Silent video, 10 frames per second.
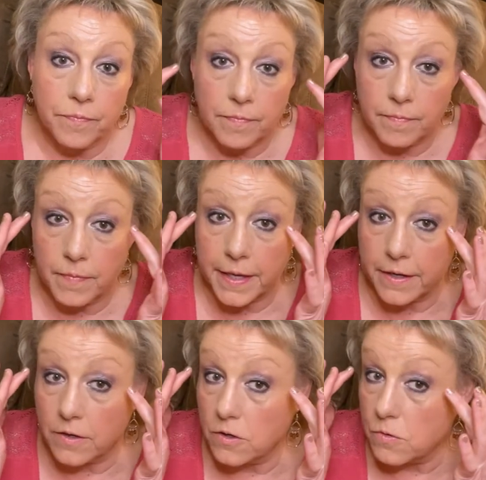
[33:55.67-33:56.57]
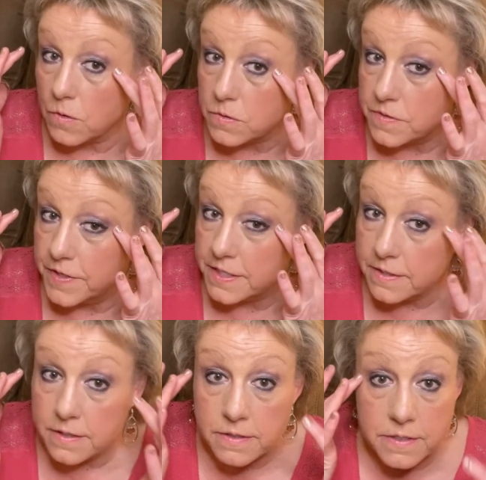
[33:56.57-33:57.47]
My crow's feet
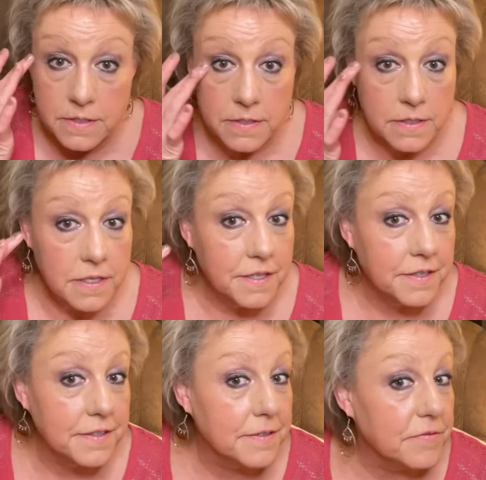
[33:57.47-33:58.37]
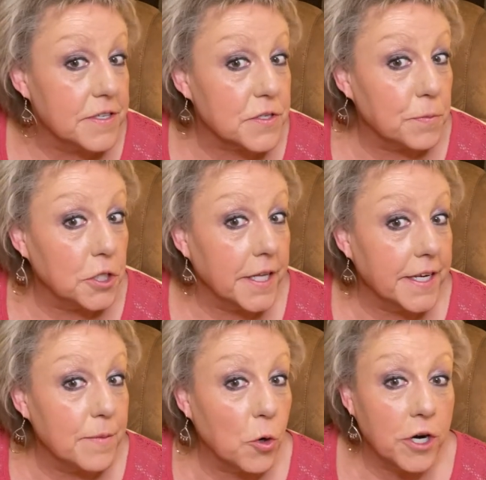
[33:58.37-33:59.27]
aren't visible
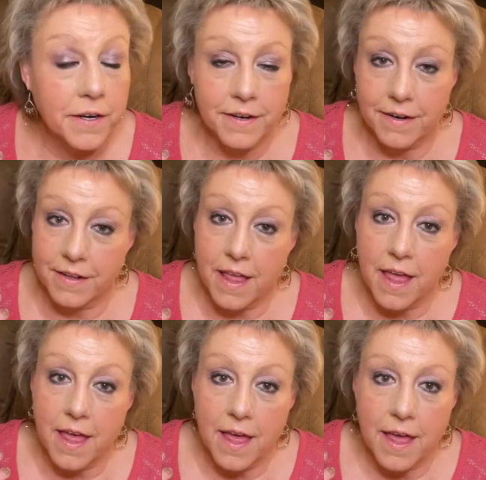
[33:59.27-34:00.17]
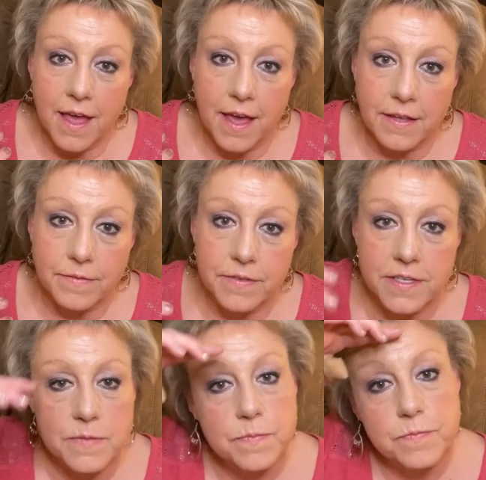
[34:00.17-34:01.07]
anymore. And
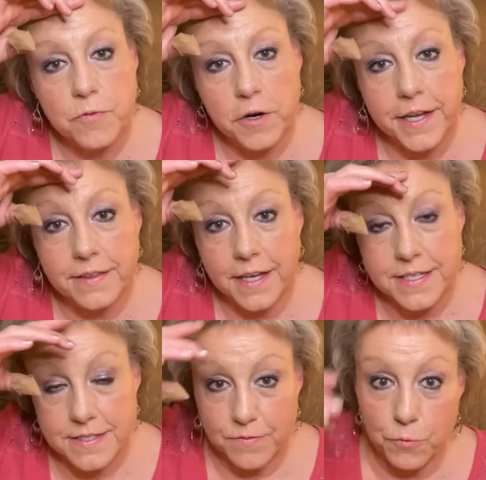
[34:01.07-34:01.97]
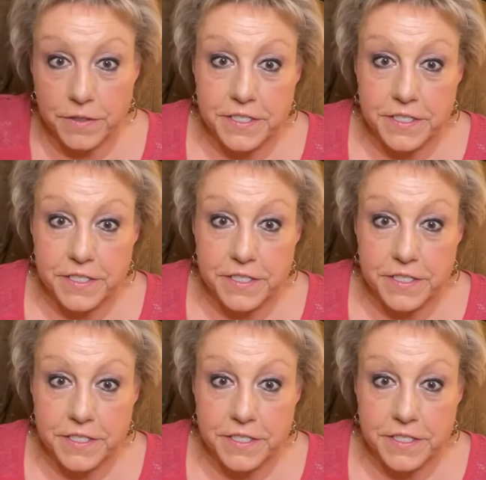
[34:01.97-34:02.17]
these forehead lines have really